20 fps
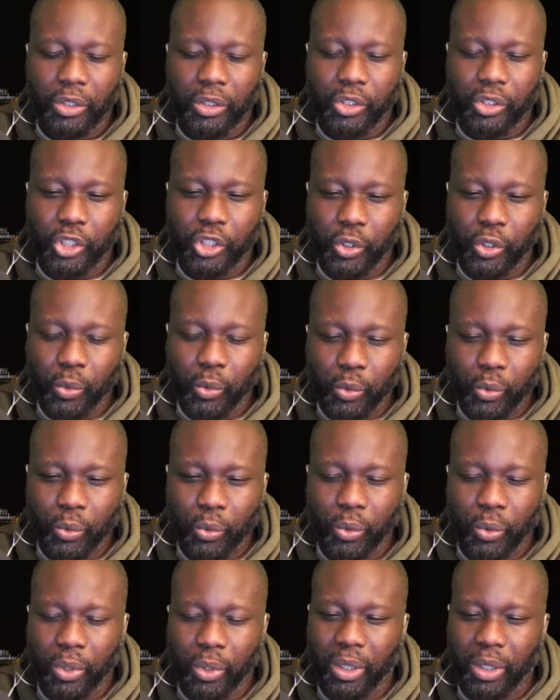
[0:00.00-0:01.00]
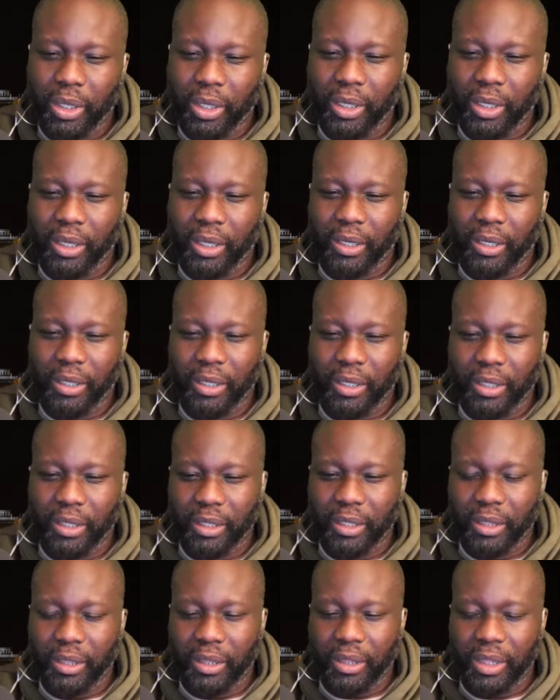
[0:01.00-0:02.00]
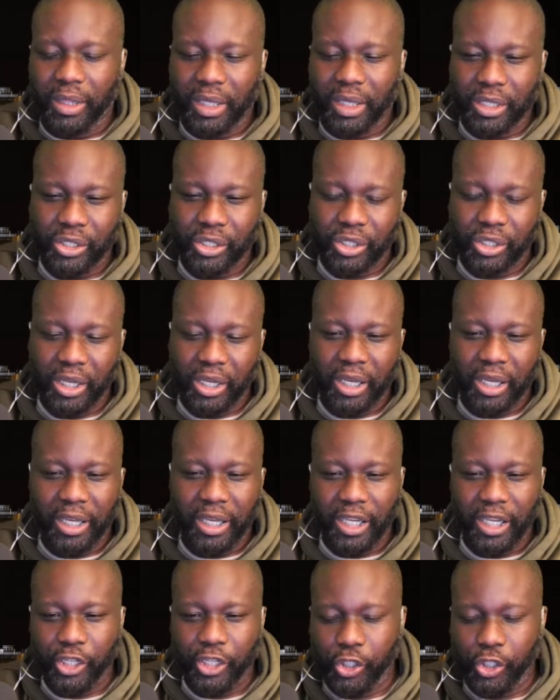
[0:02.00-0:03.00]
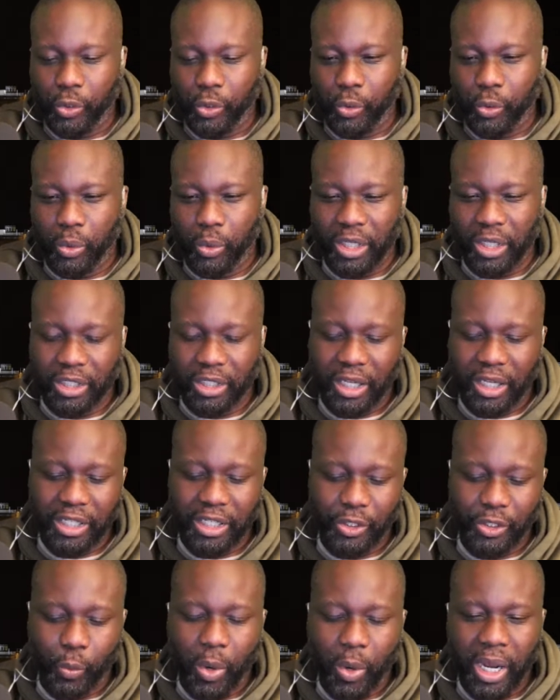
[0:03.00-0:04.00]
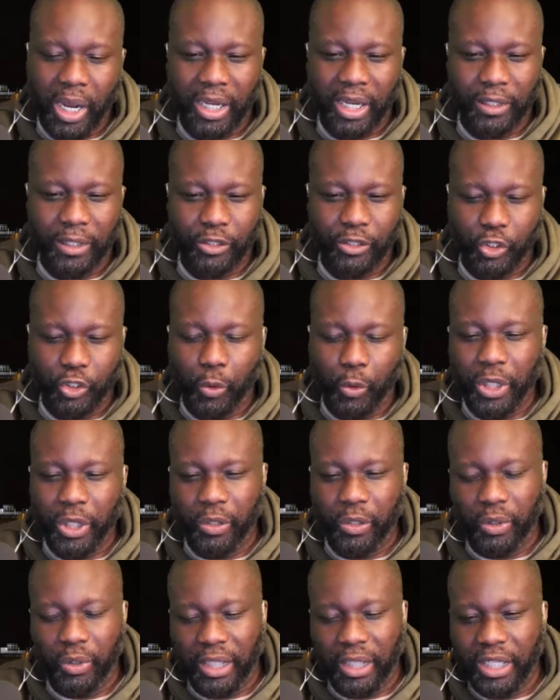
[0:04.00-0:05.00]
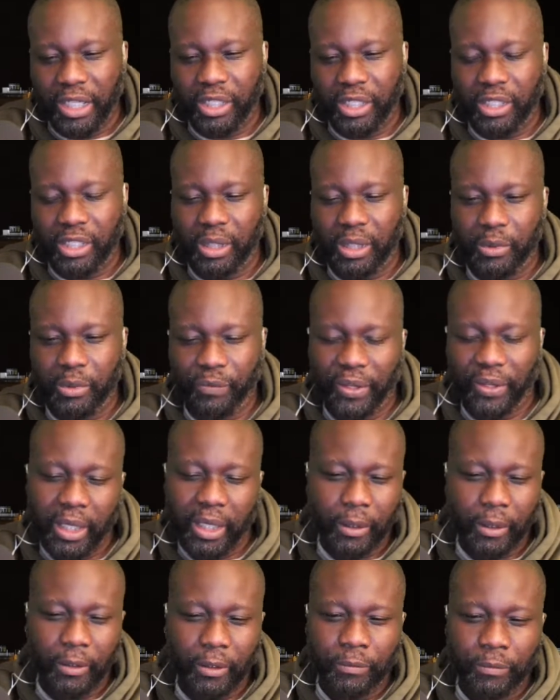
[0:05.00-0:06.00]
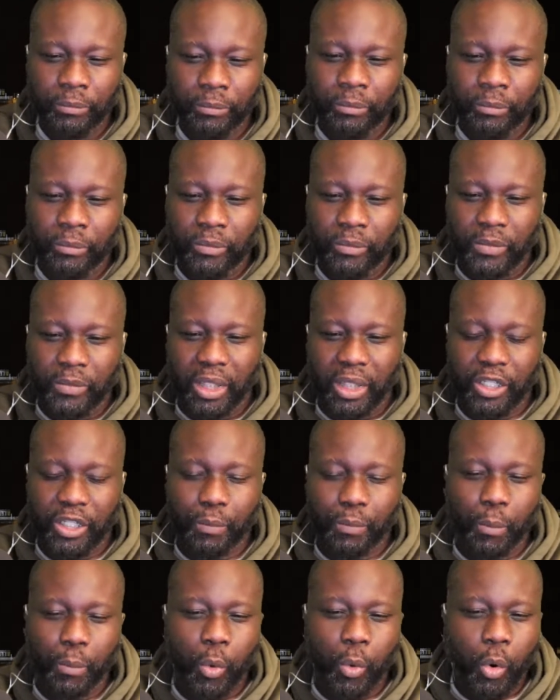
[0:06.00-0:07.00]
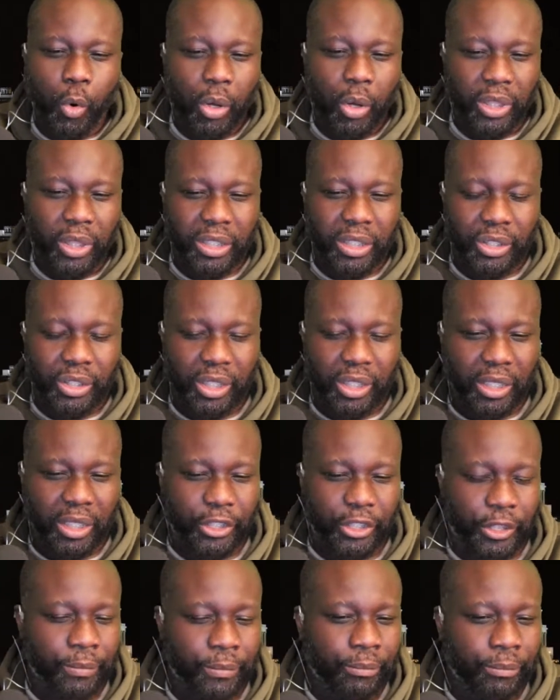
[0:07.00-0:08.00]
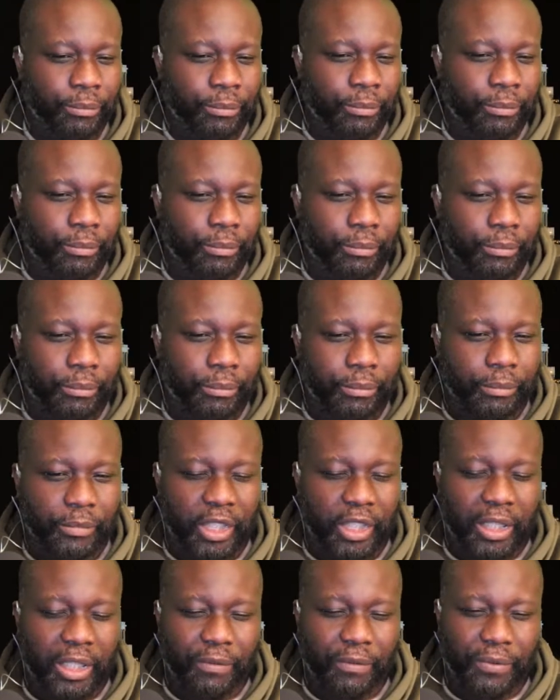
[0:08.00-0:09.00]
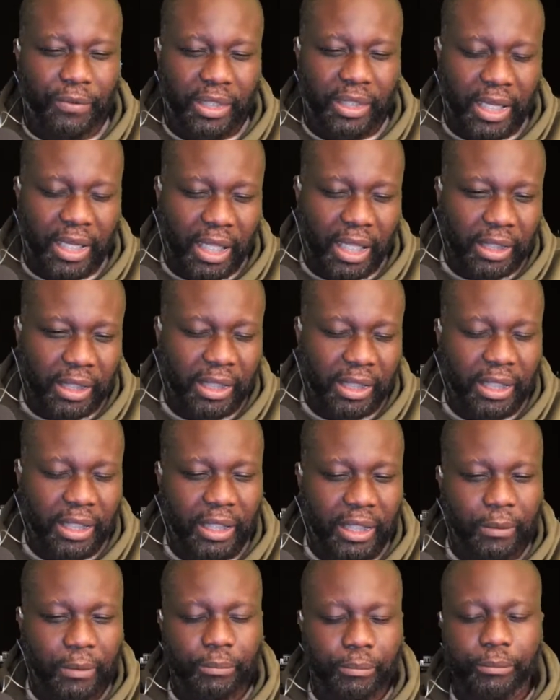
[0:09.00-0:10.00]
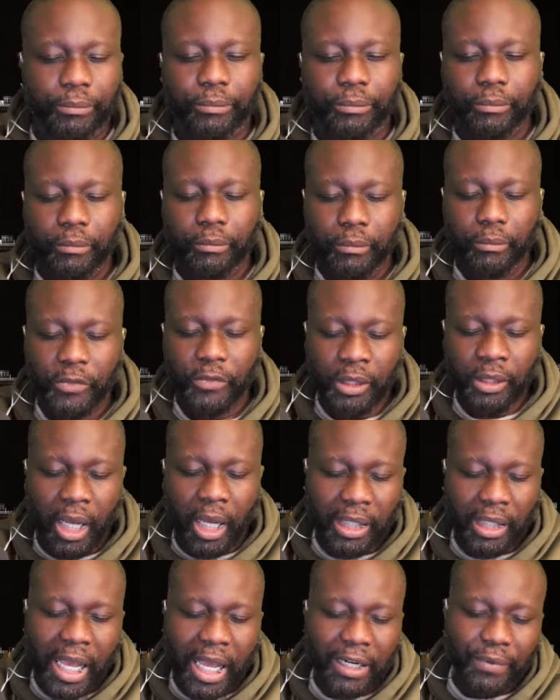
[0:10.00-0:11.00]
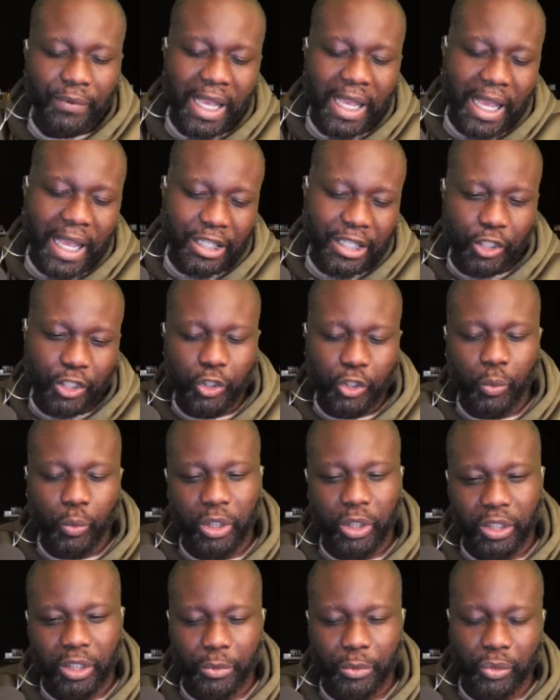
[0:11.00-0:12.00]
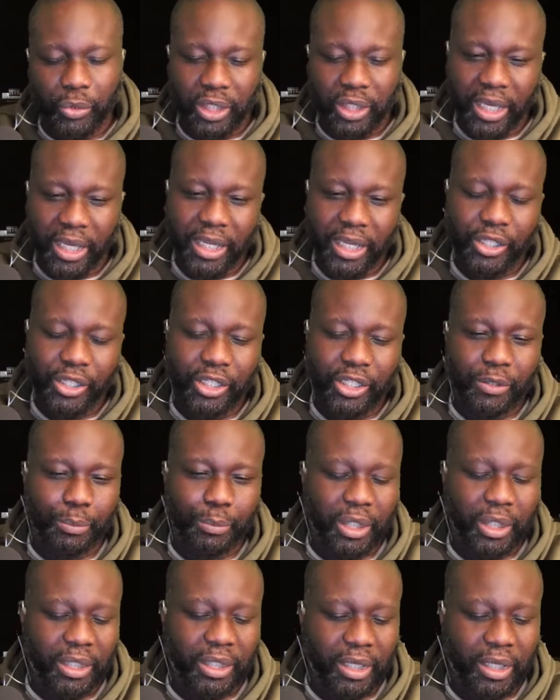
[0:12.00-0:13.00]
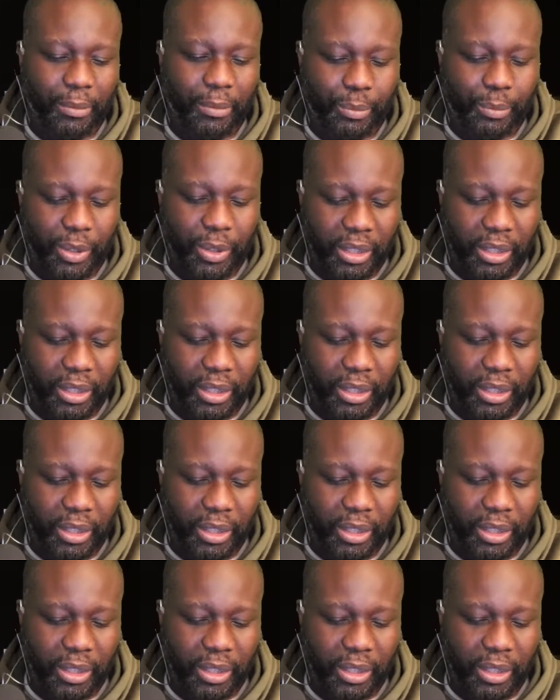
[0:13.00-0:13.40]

to this uh, issue as, as to why so many relationships fail. Is more than just infidelity. A lot of it has to do with communication, but but